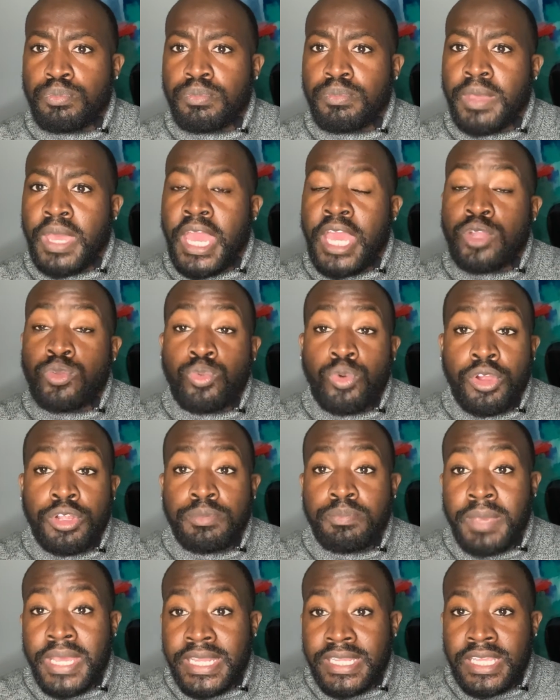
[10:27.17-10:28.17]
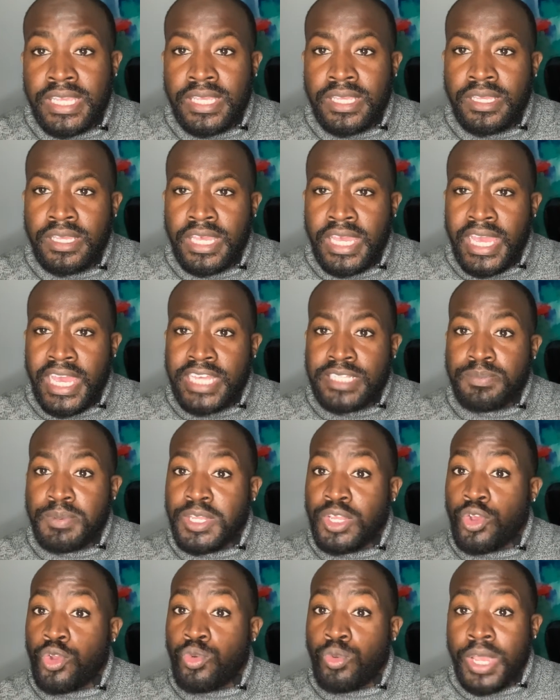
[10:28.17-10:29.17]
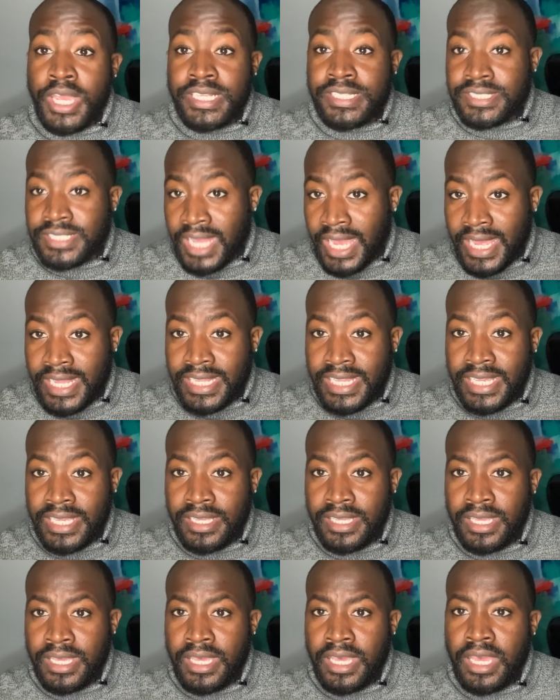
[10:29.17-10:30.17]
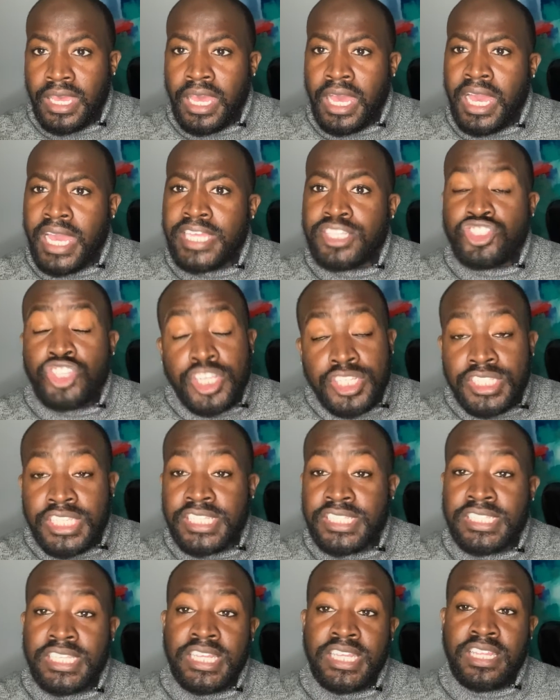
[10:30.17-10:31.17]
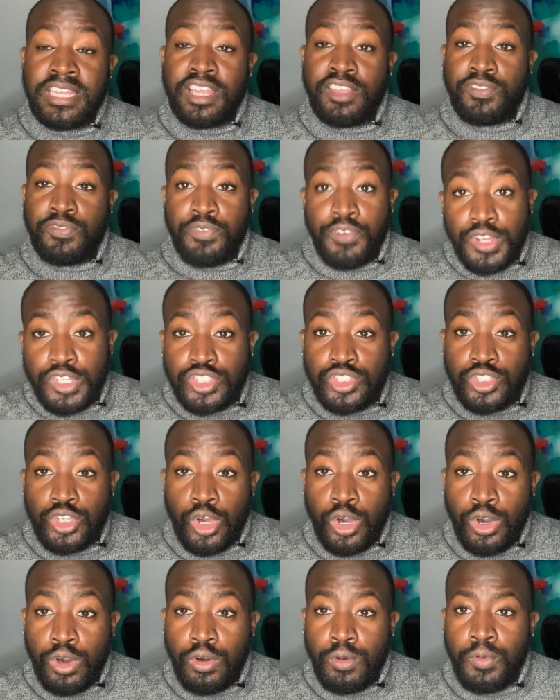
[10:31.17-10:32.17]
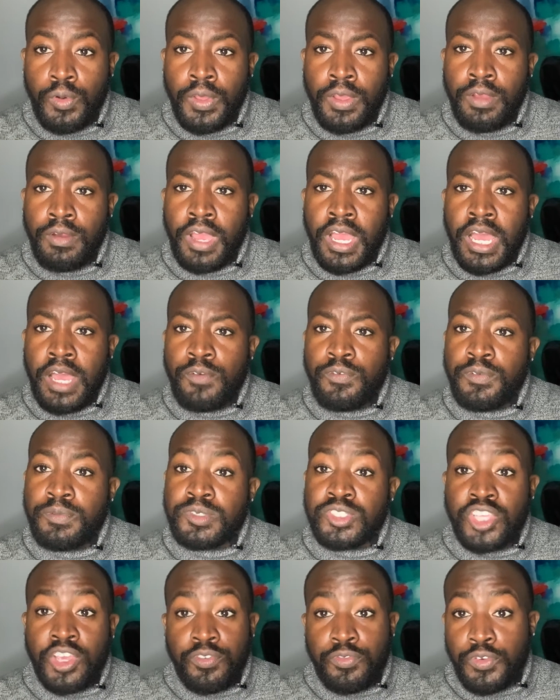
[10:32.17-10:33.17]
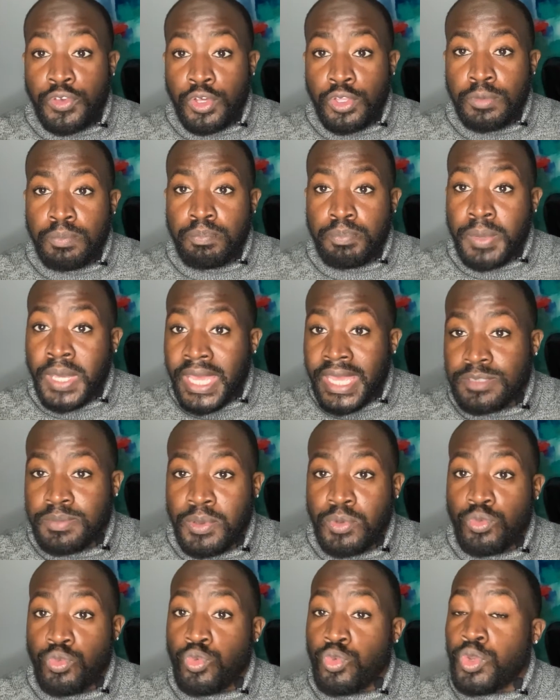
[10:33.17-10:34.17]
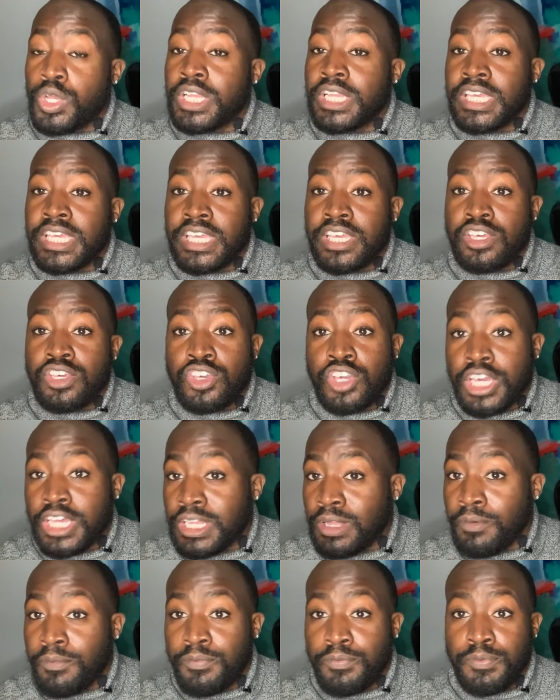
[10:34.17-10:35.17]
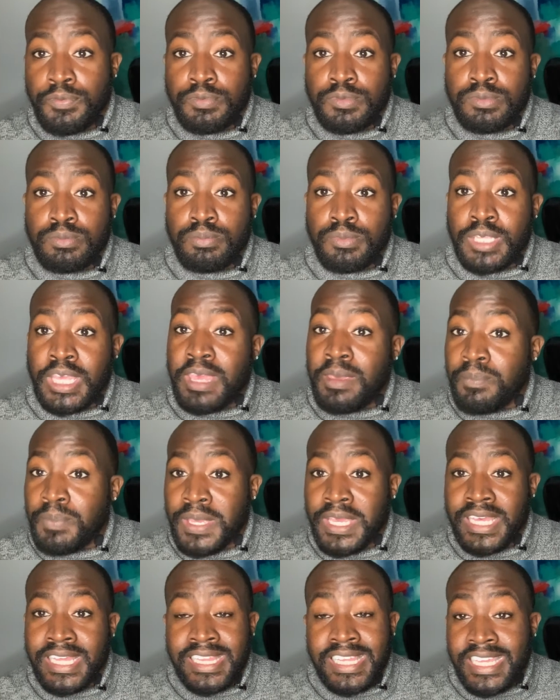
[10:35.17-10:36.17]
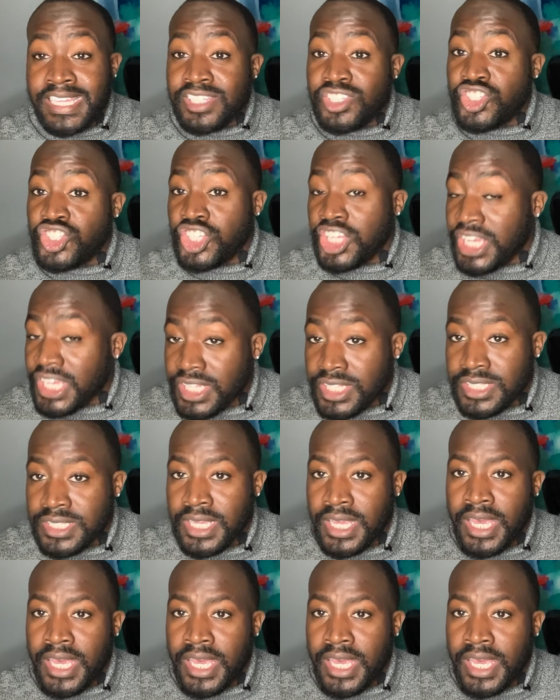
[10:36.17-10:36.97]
Edouard Mendy has been a great signing. He just conceded his first goal from Sheffield, but been really good of keeping clean sheets.